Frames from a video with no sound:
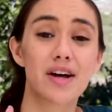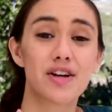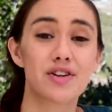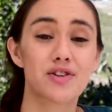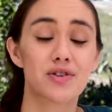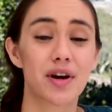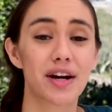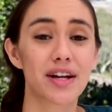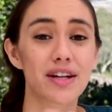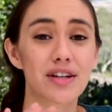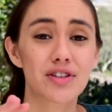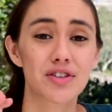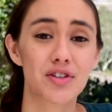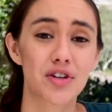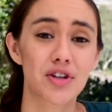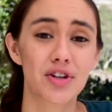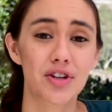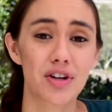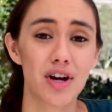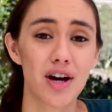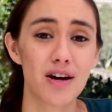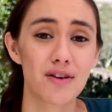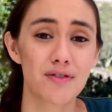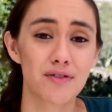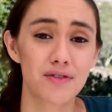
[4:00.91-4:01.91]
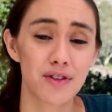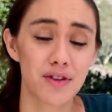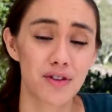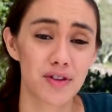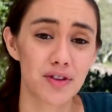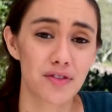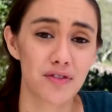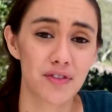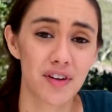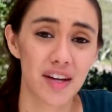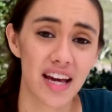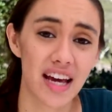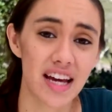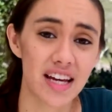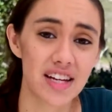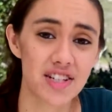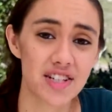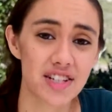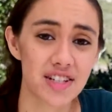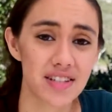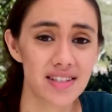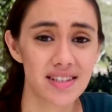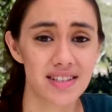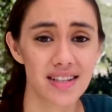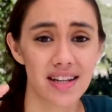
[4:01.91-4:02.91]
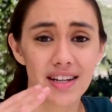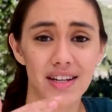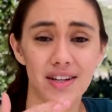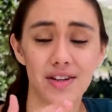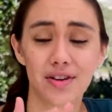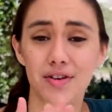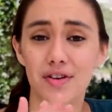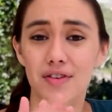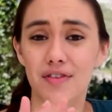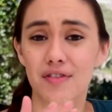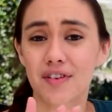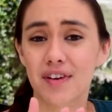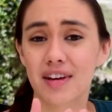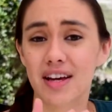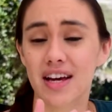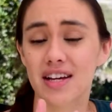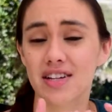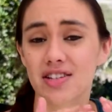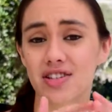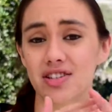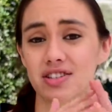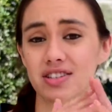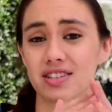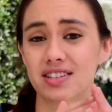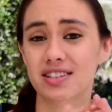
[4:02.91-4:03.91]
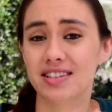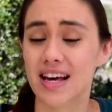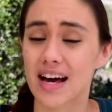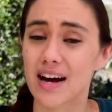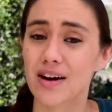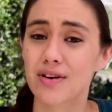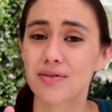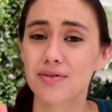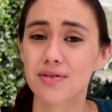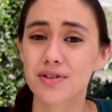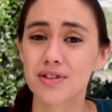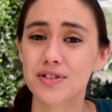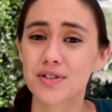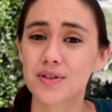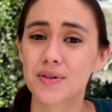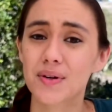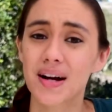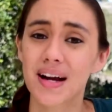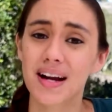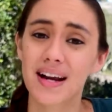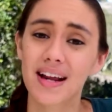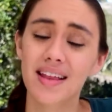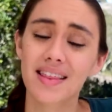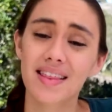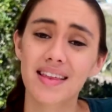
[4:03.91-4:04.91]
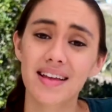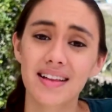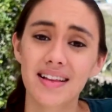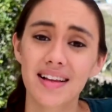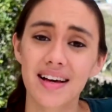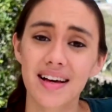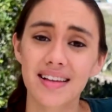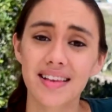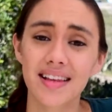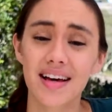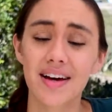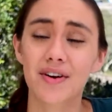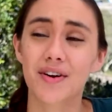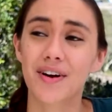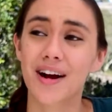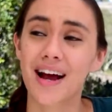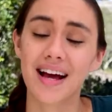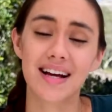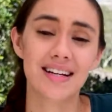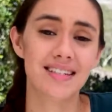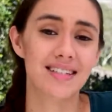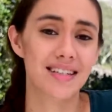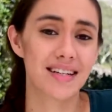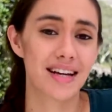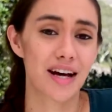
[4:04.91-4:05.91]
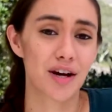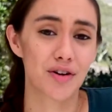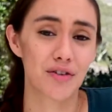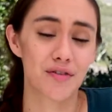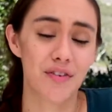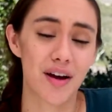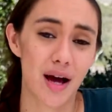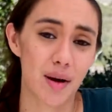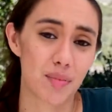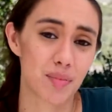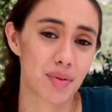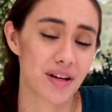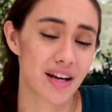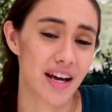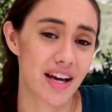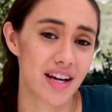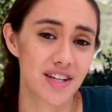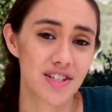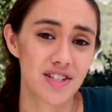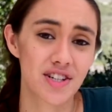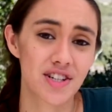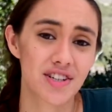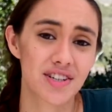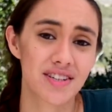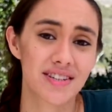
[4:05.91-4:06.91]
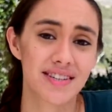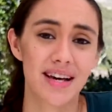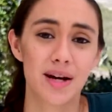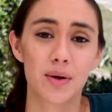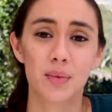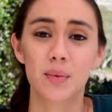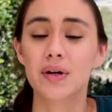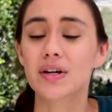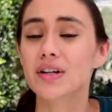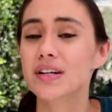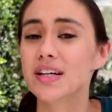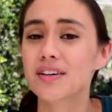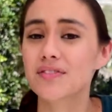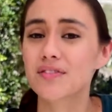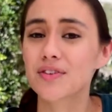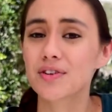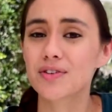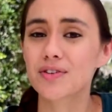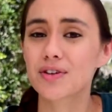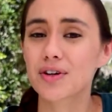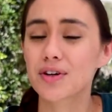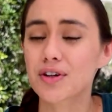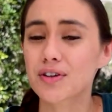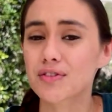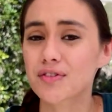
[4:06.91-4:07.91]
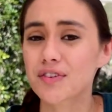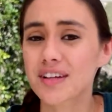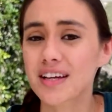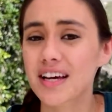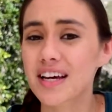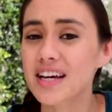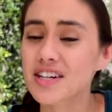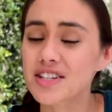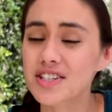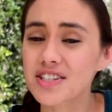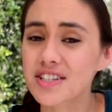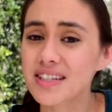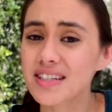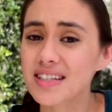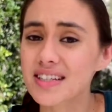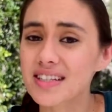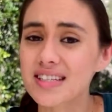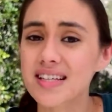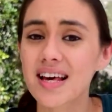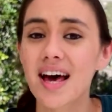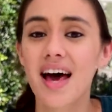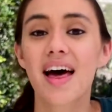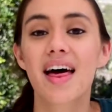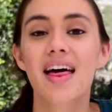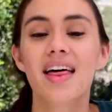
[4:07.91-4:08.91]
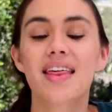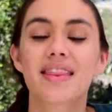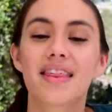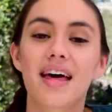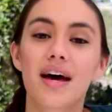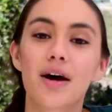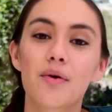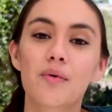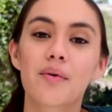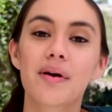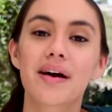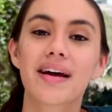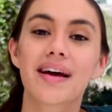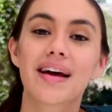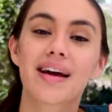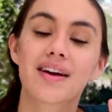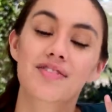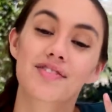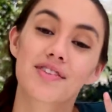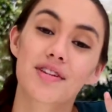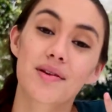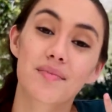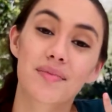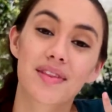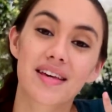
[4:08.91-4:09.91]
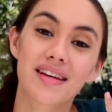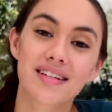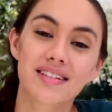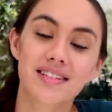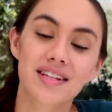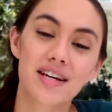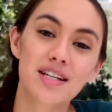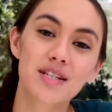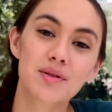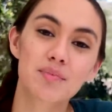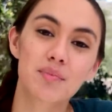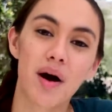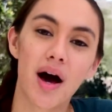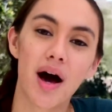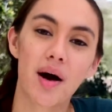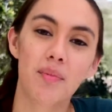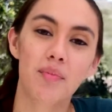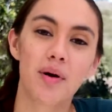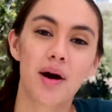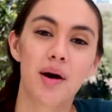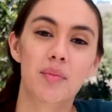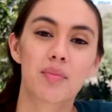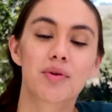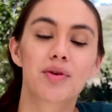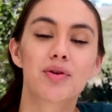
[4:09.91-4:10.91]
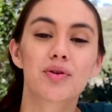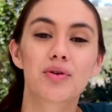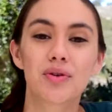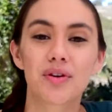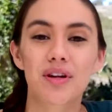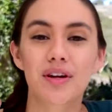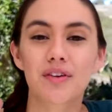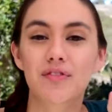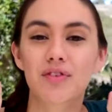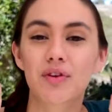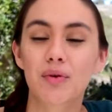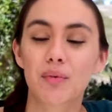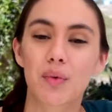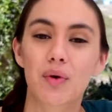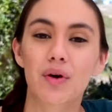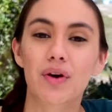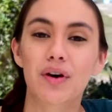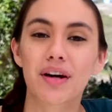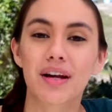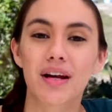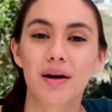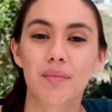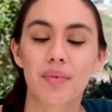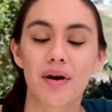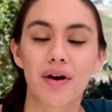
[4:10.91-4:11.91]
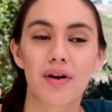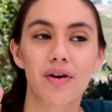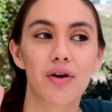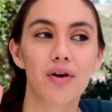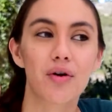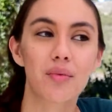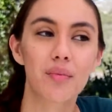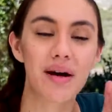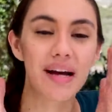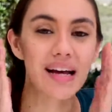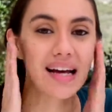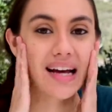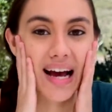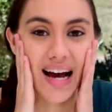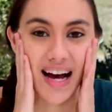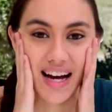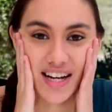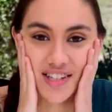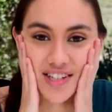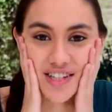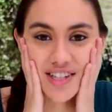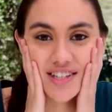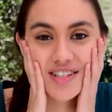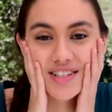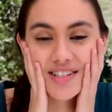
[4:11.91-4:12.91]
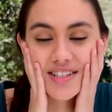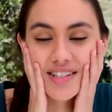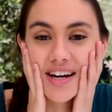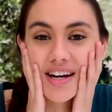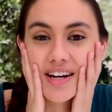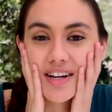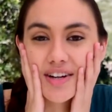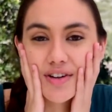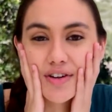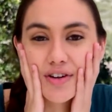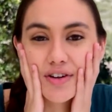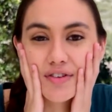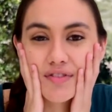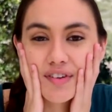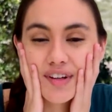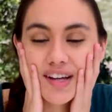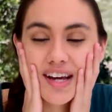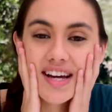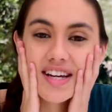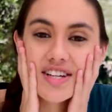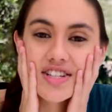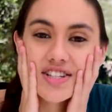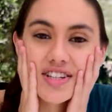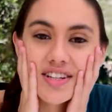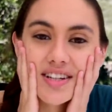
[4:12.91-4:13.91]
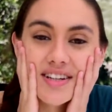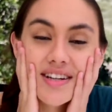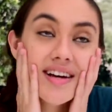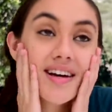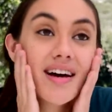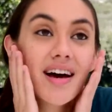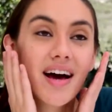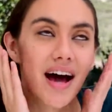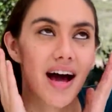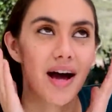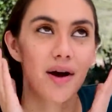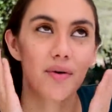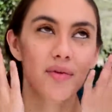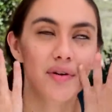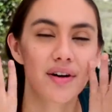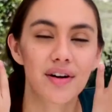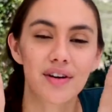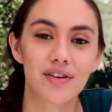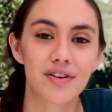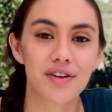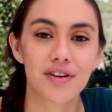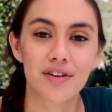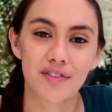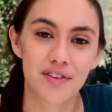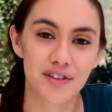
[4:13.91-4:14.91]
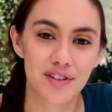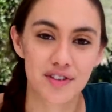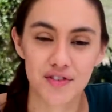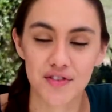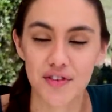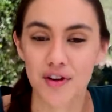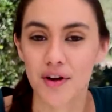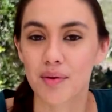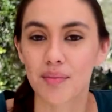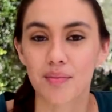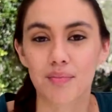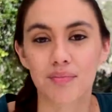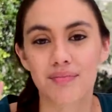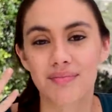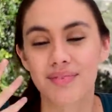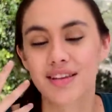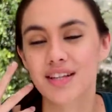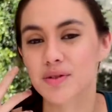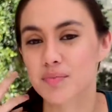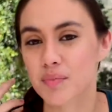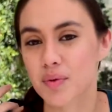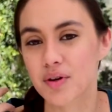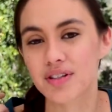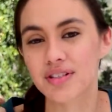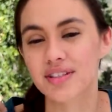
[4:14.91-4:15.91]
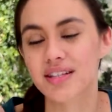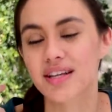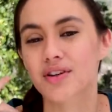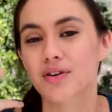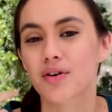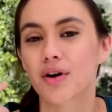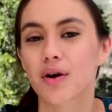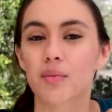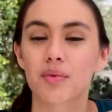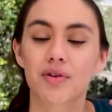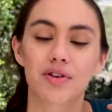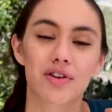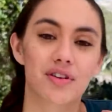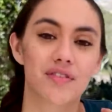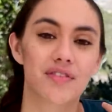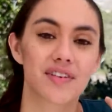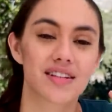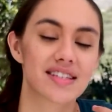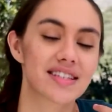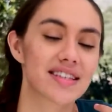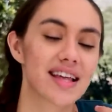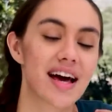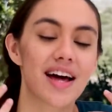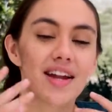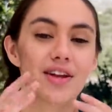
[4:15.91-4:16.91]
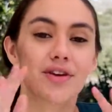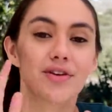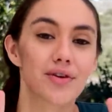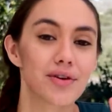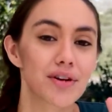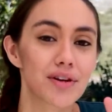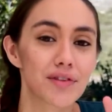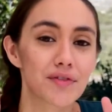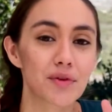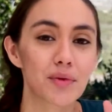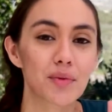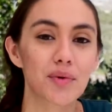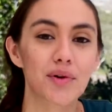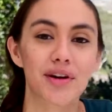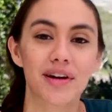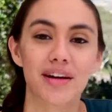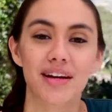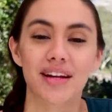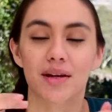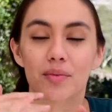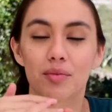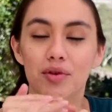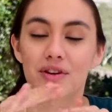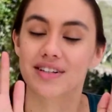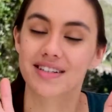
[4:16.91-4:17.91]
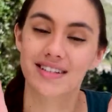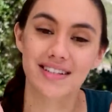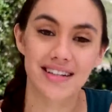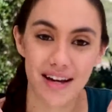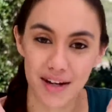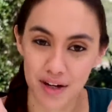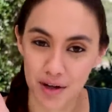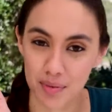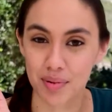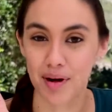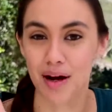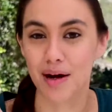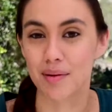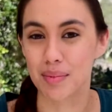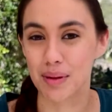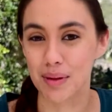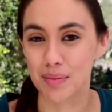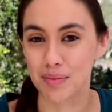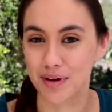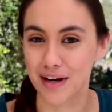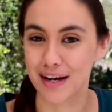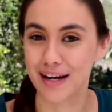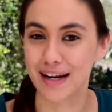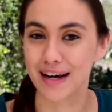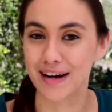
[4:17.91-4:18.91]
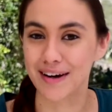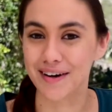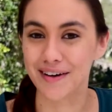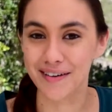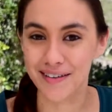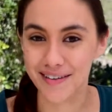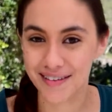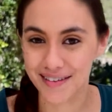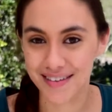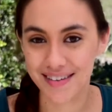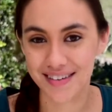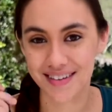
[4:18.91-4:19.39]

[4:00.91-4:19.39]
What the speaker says: try to turn off notifications, any notification sounds or anything like that, or exit out of applications that will give you notifications. That way, if something does pop up, you don't have to worry about, oh my gosh, I just got a notification. I wonder if it's from this person, or I wonder if it's that. You don't have to worry anymore. It's not your problem right now.